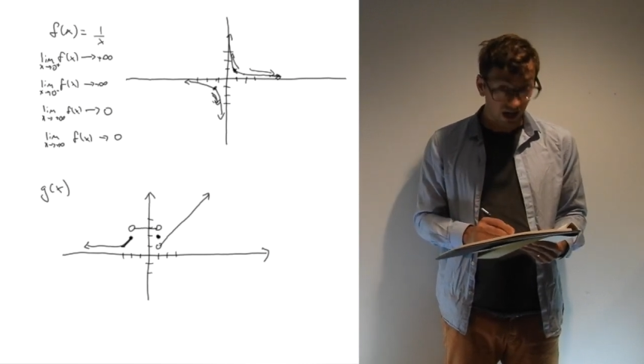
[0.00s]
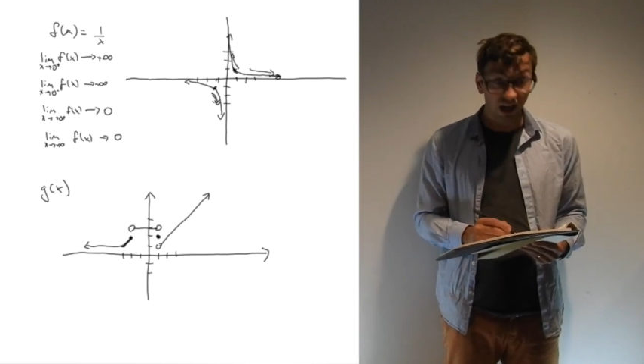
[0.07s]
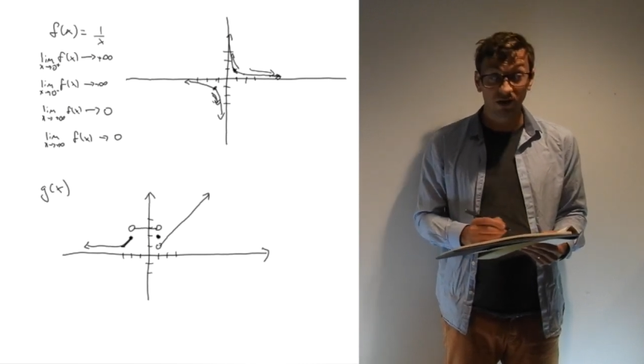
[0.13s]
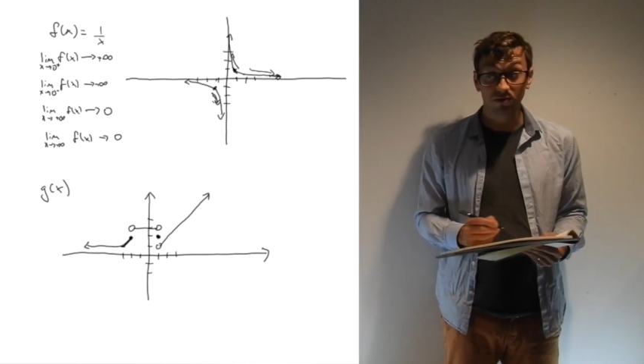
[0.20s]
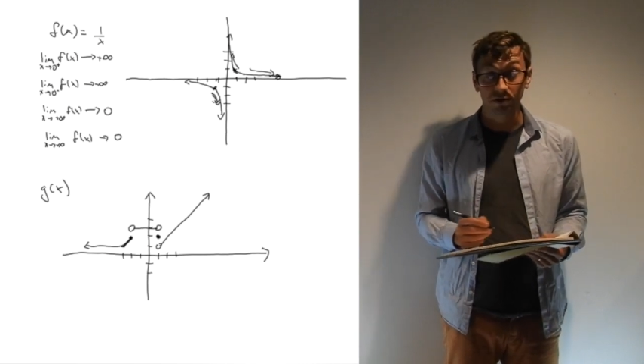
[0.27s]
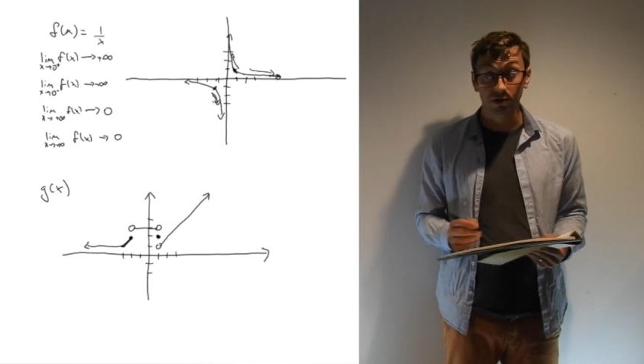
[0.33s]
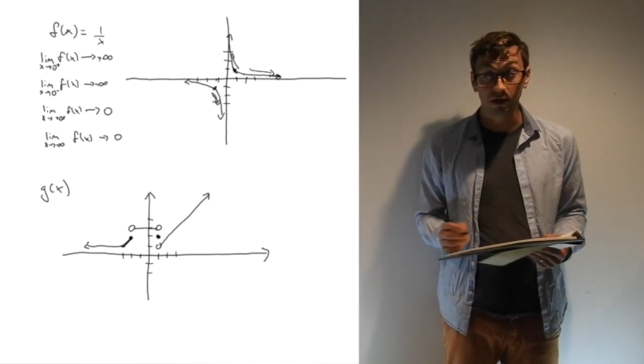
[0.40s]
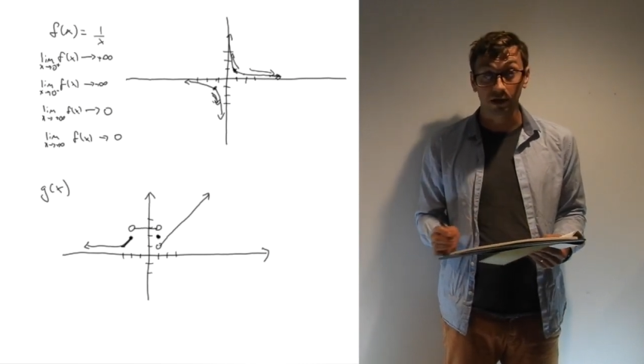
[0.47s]

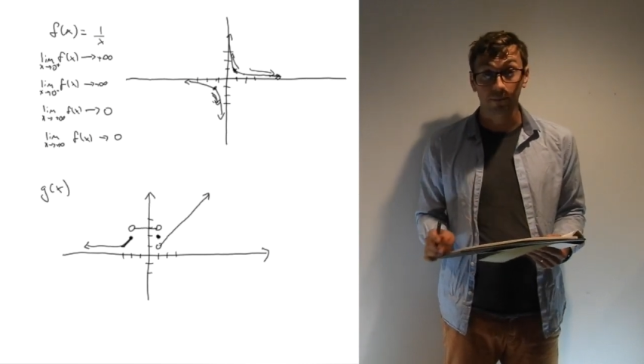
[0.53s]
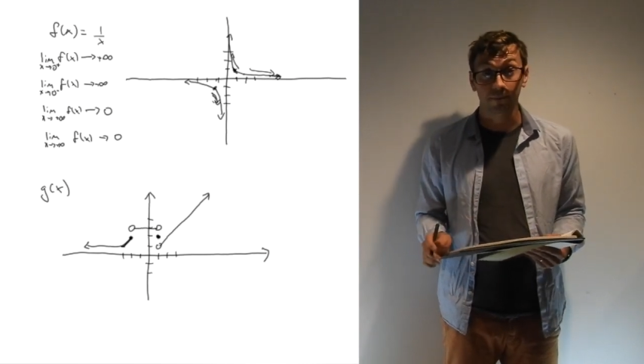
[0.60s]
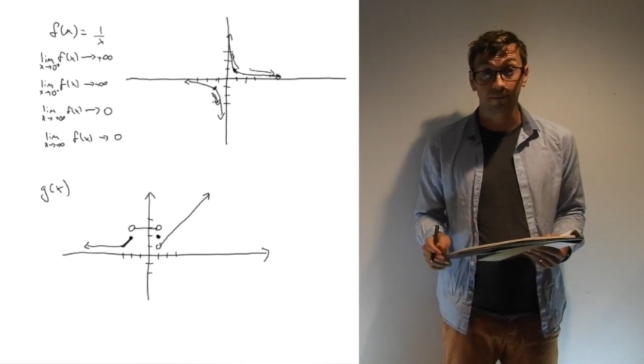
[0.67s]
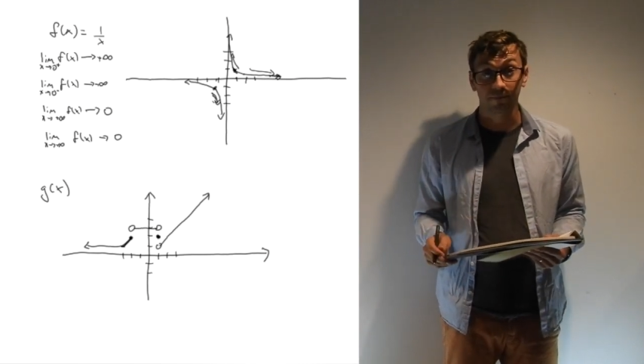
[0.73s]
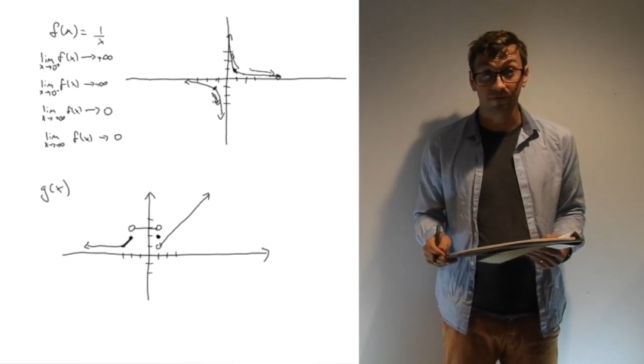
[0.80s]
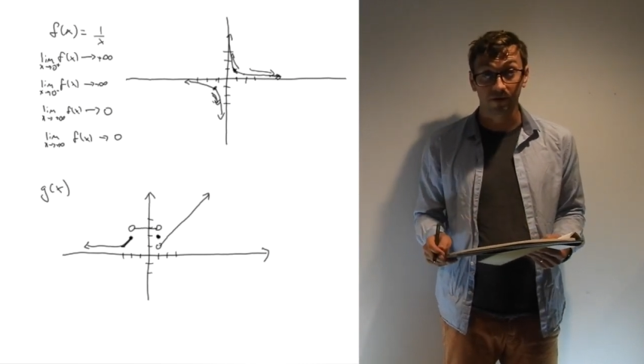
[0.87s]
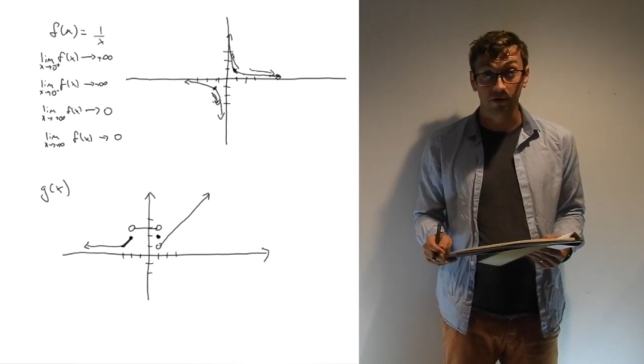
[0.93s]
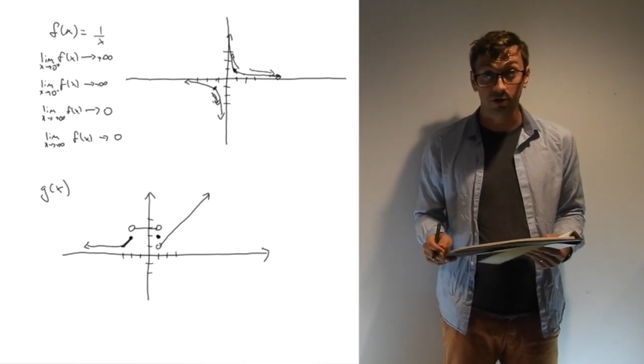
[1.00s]

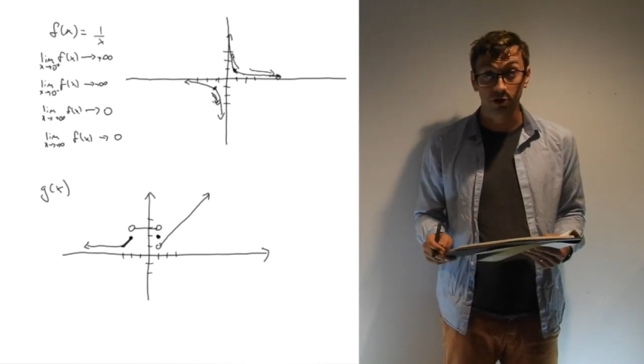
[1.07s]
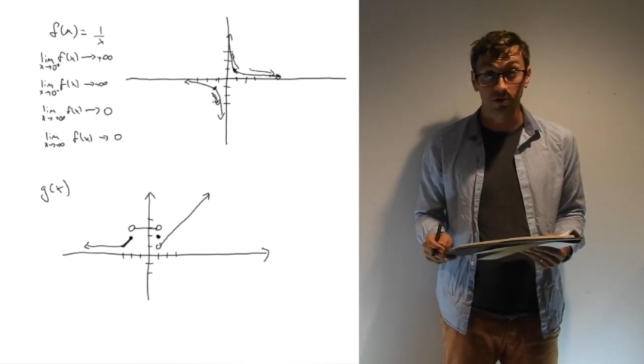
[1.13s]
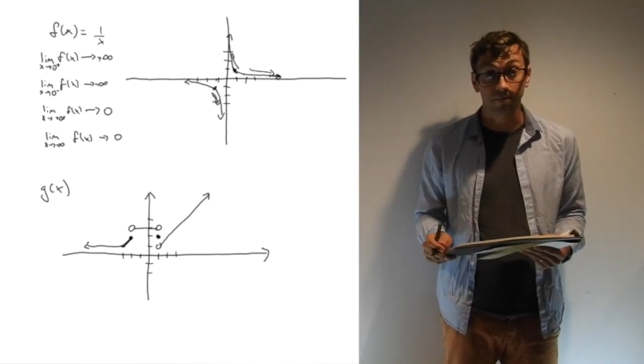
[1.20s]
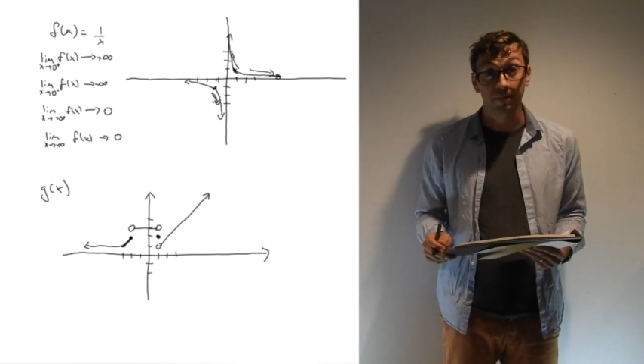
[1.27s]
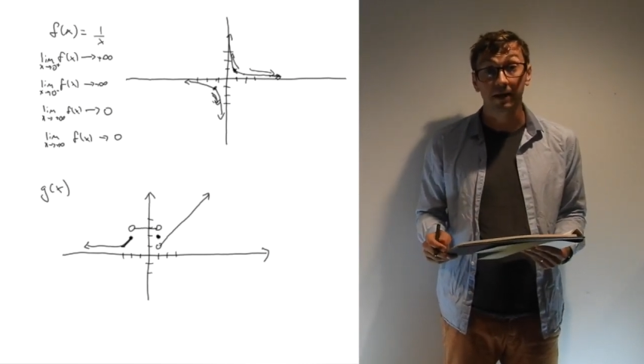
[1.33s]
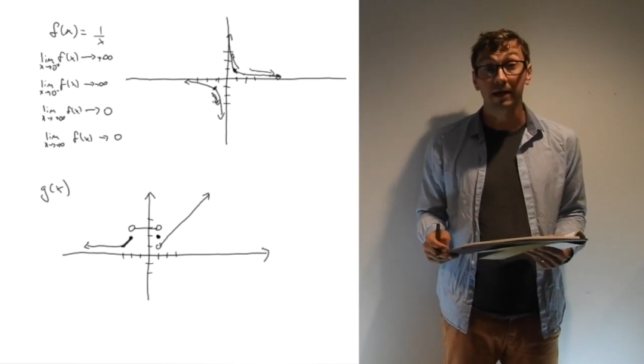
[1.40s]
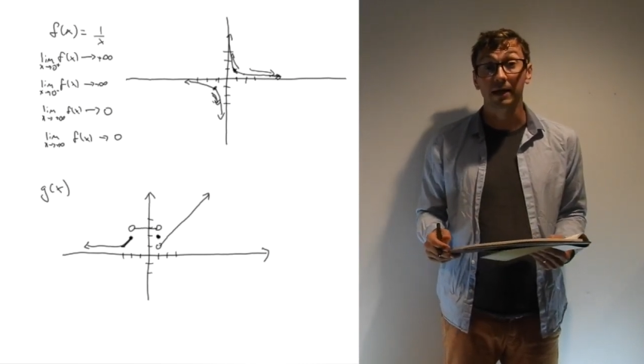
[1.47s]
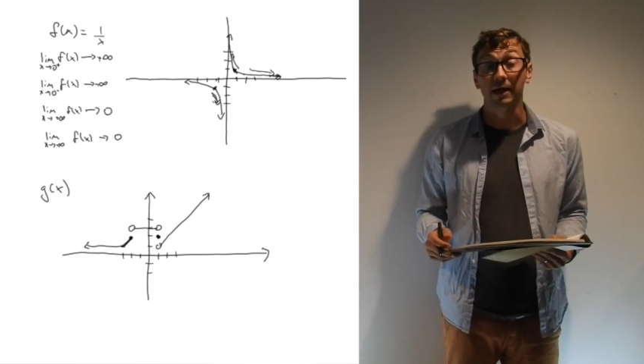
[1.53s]
interesting
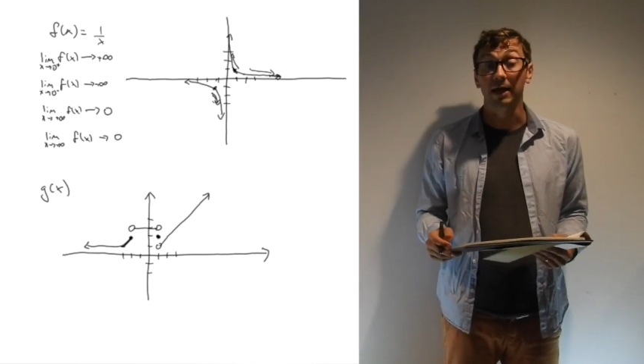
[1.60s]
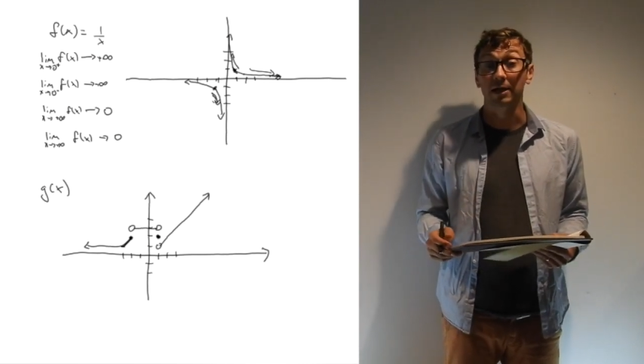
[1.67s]
function.